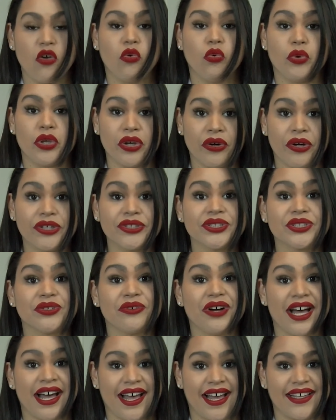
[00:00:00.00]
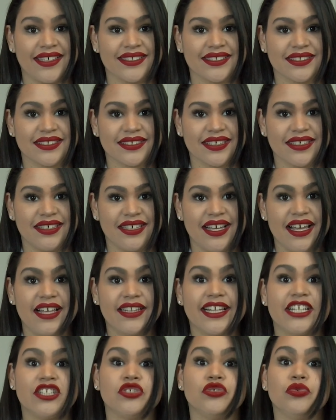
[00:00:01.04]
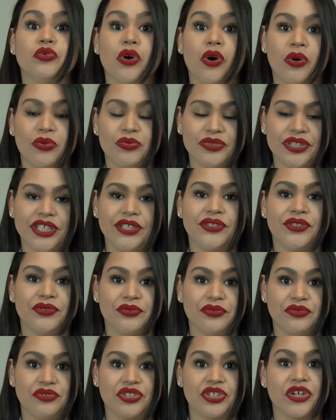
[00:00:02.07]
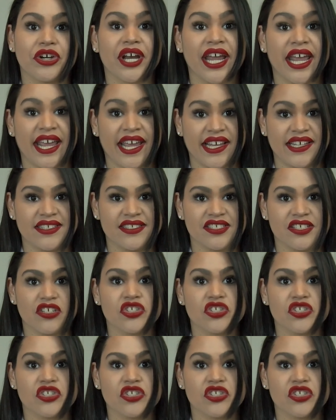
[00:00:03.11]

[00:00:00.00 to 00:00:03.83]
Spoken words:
We also ask that you only use your hands